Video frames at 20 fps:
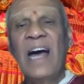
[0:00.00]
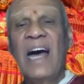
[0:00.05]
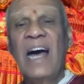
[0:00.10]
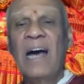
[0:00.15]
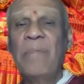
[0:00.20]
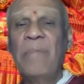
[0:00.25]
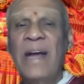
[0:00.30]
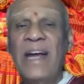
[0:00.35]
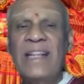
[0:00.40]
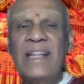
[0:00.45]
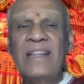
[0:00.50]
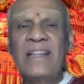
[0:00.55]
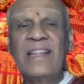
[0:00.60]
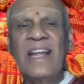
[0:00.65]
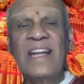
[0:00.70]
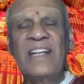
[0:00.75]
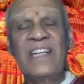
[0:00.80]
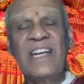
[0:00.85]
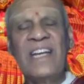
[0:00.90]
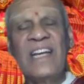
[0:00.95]
Abheda
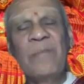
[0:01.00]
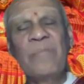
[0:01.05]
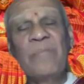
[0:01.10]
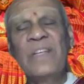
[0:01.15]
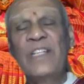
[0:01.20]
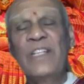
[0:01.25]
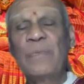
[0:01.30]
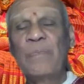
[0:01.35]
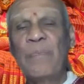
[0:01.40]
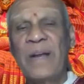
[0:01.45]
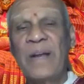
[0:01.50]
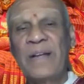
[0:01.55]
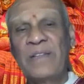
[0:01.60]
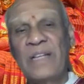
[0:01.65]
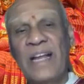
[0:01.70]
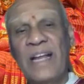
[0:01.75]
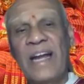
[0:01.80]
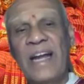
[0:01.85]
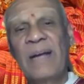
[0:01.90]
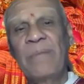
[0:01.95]
Darshanam is
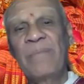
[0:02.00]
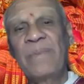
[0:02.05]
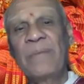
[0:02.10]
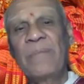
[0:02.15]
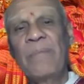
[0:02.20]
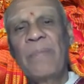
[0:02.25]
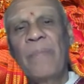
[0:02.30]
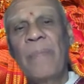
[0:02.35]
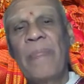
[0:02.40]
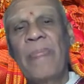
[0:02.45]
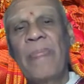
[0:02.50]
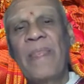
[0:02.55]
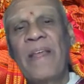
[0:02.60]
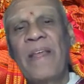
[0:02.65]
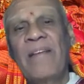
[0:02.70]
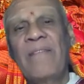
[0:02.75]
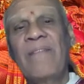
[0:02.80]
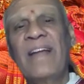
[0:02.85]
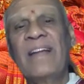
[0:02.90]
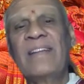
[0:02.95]
prescribed.
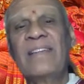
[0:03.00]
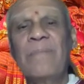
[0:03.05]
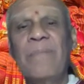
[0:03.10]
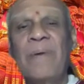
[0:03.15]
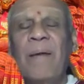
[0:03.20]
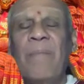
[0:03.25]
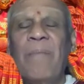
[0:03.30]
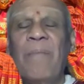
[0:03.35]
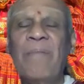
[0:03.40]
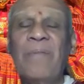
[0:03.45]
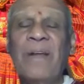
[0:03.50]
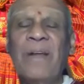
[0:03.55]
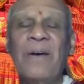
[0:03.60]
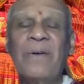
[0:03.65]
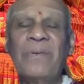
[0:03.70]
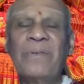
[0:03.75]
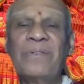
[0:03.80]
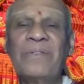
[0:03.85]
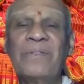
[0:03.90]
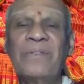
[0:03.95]
Where is the problem now?